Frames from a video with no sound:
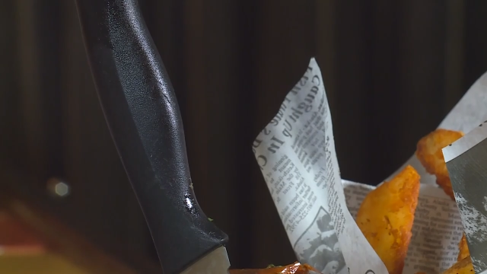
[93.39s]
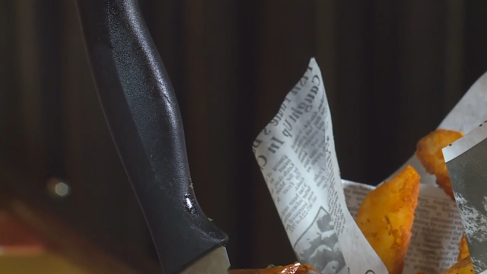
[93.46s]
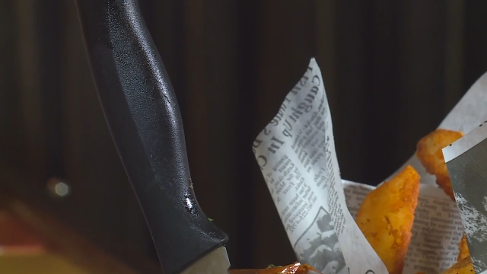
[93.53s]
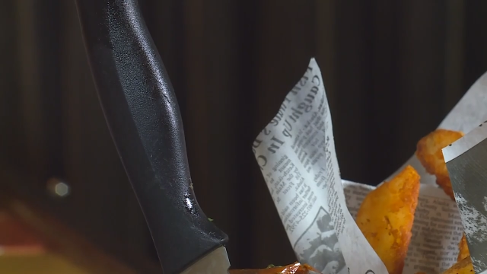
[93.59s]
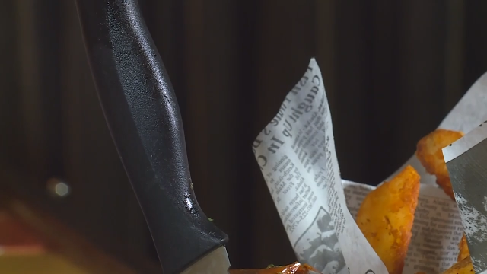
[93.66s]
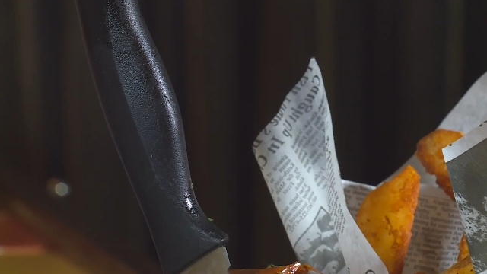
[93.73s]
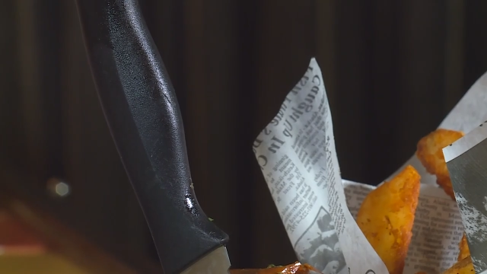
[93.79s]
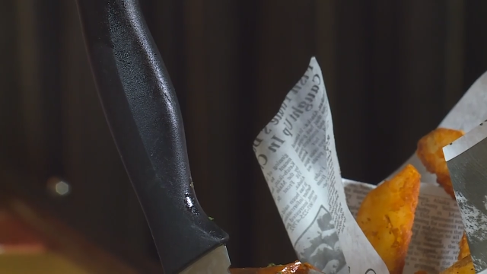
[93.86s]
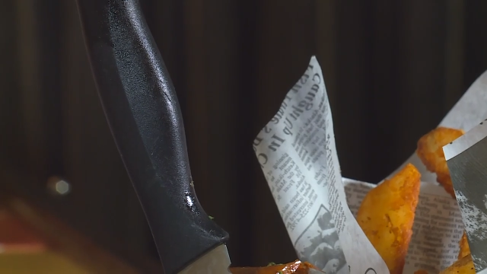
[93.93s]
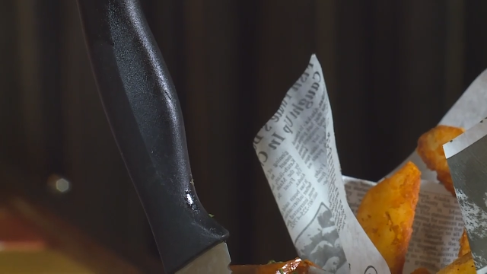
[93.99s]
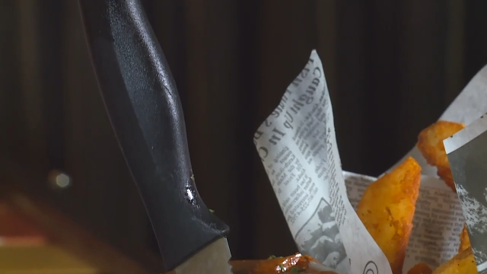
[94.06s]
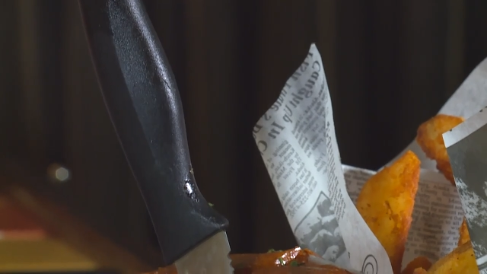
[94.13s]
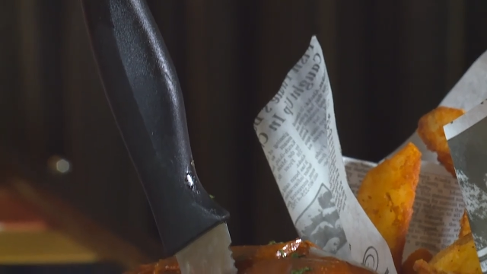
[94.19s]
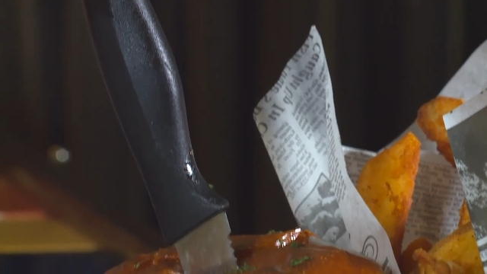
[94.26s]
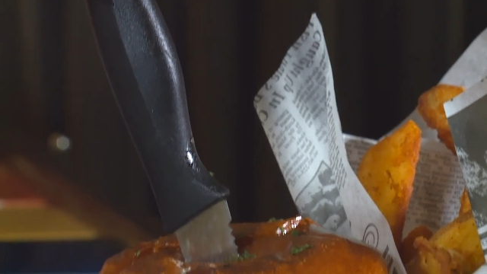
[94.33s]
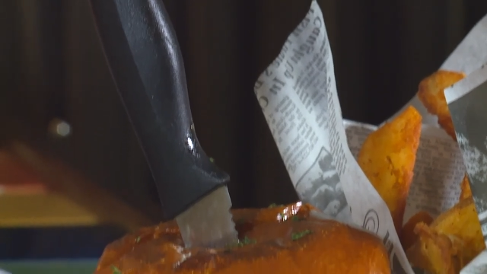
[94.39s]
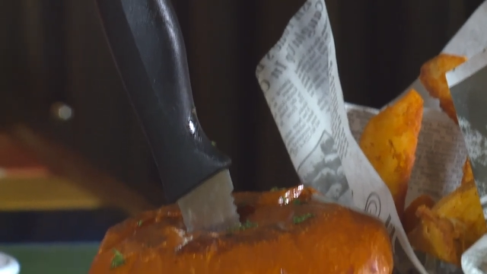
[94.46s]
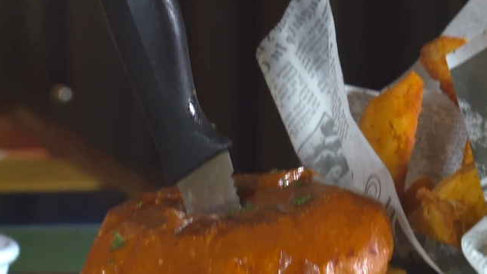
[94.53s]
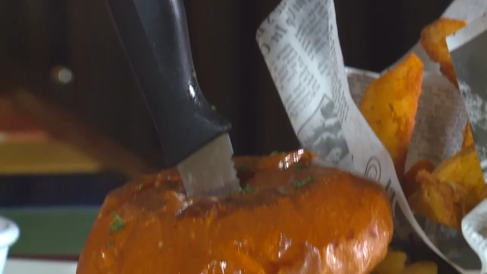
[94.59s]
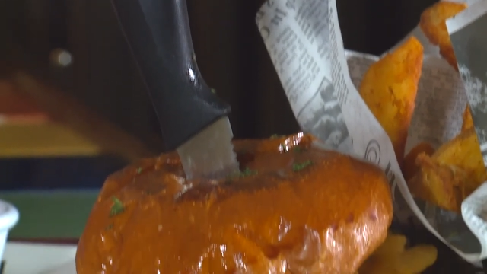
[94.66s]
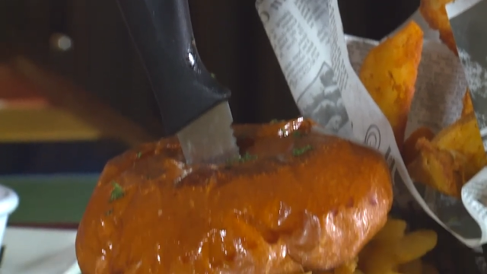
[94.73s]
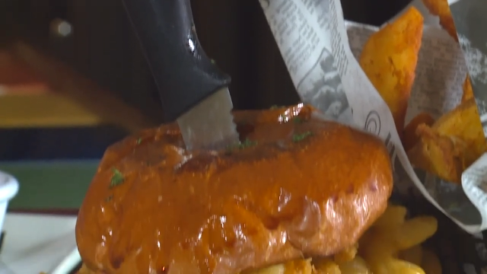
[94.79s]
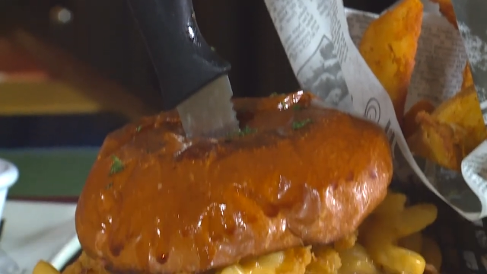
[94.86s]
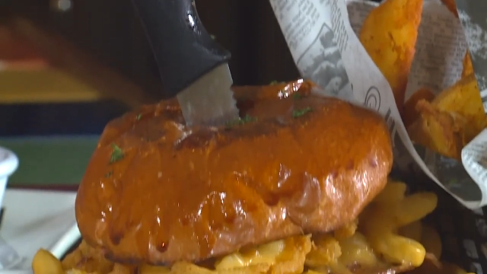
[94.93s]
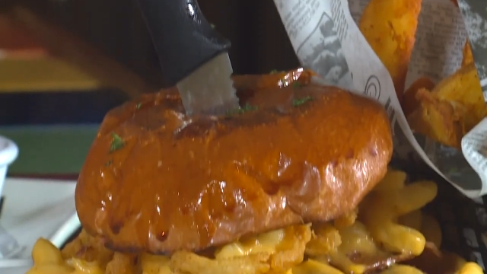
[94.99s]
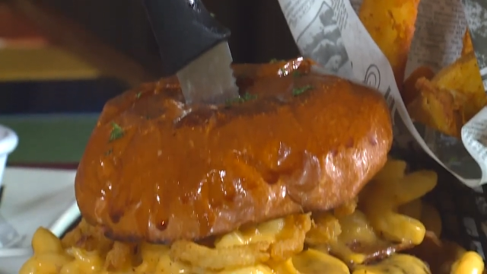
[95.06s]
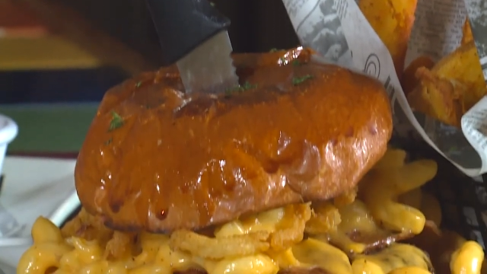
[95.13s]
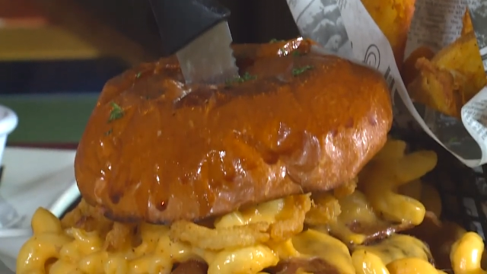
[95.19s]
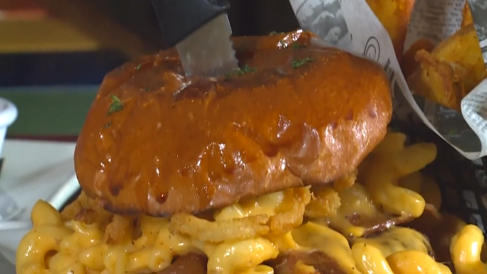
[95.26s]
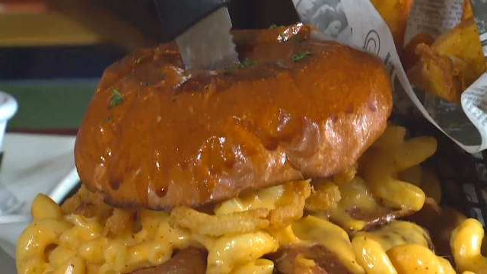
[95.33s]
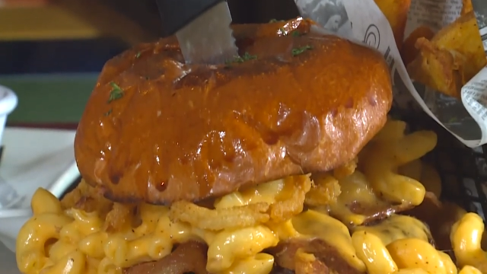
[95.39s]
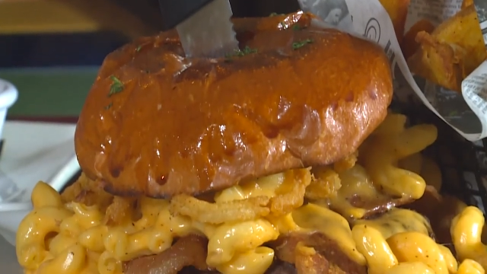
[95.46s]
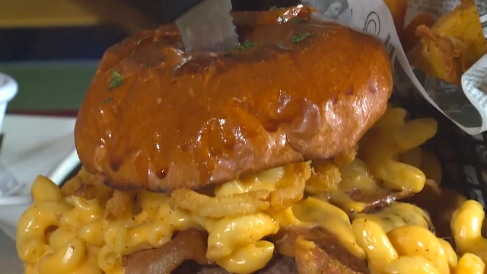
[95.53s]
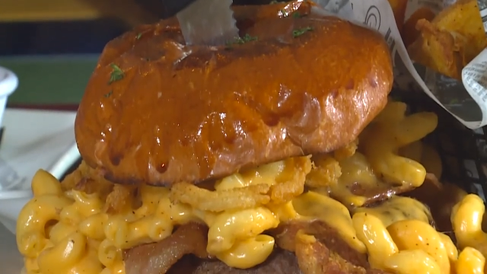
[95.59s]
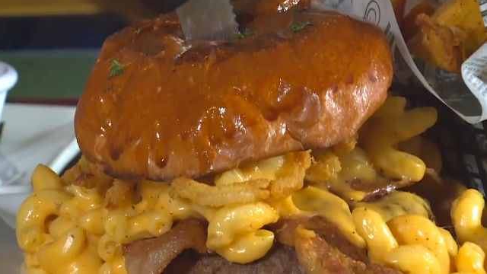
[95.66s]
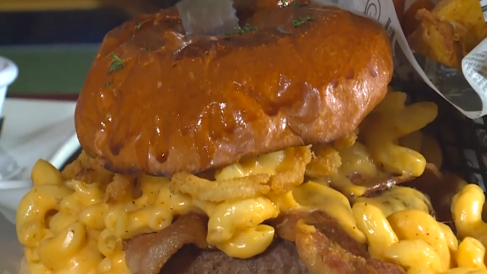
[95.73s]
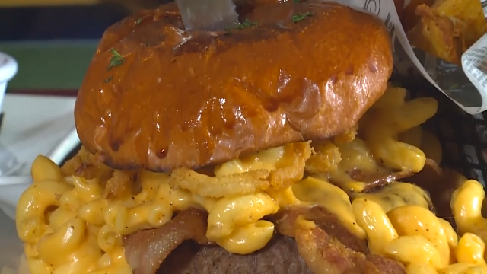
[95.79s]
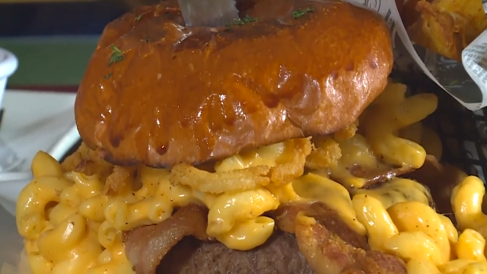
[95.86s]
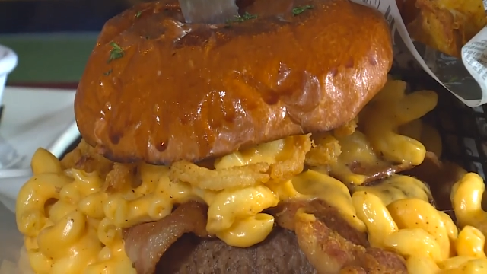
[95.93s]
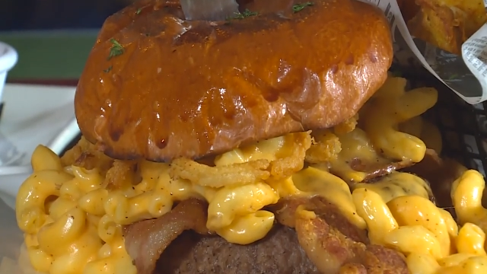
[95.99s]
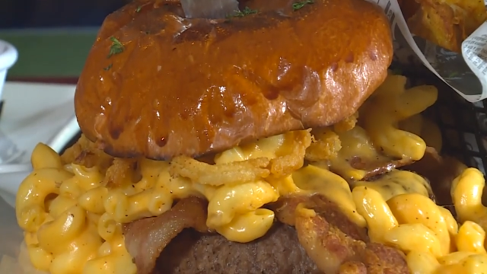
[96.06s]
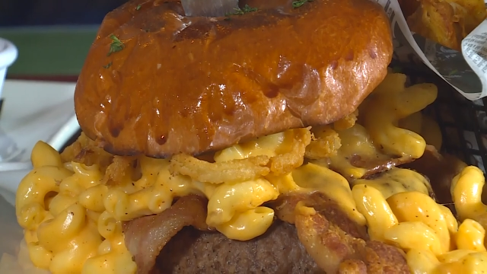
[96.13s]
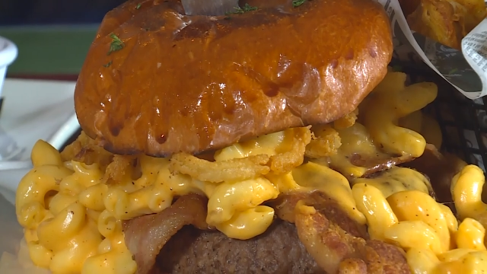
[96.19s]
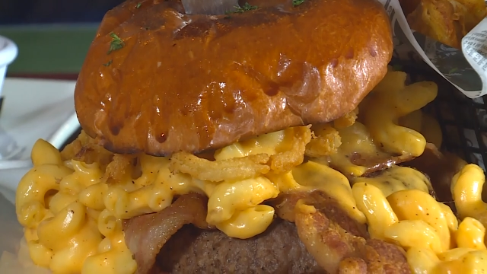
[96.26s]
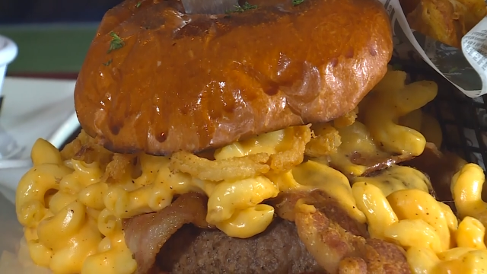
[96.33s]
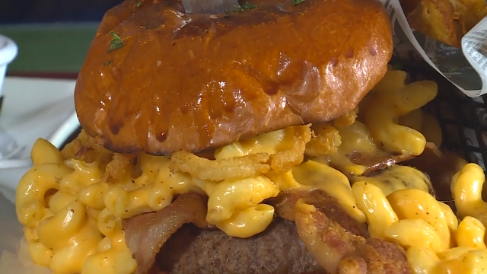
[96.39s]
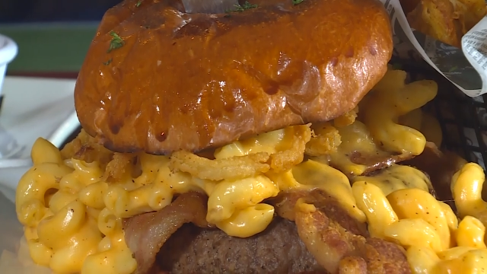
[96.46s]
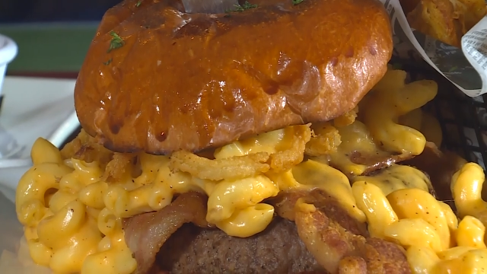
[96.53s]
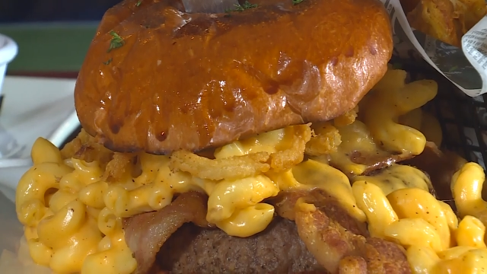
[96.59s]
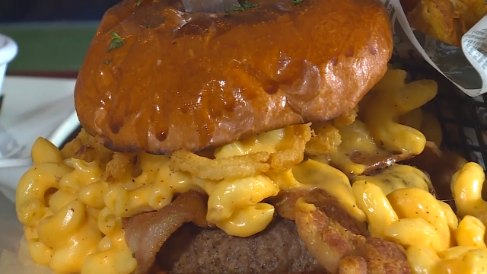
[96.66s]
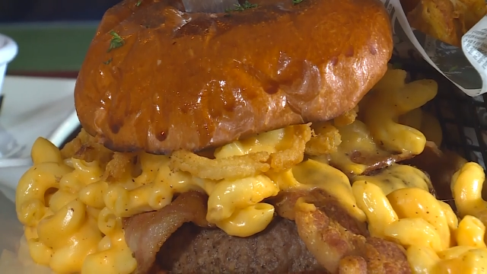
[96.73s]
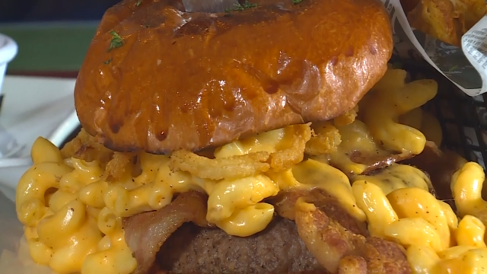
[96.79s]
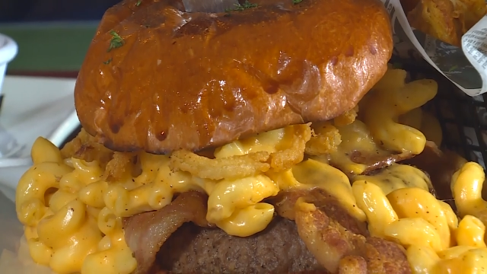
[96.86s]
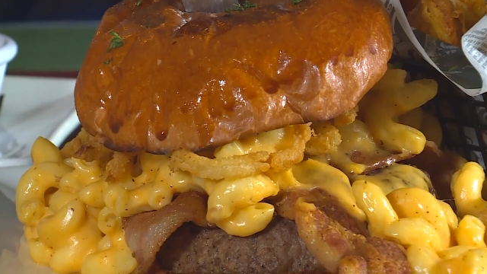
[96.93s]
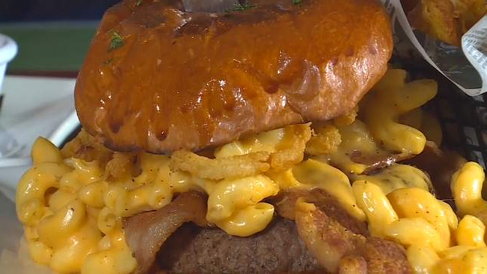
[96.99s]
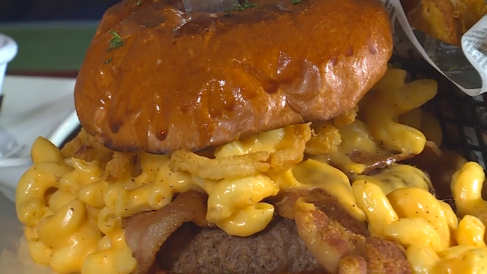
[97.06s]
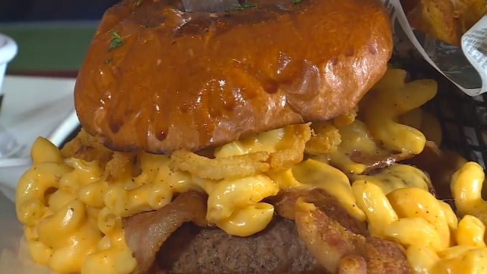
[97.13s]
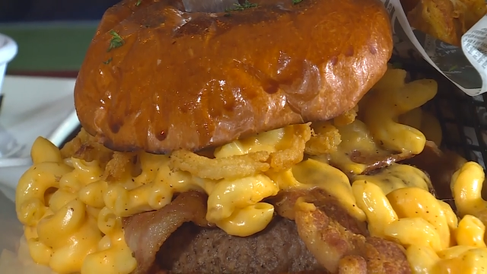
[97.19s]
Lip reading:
(no speaker visible)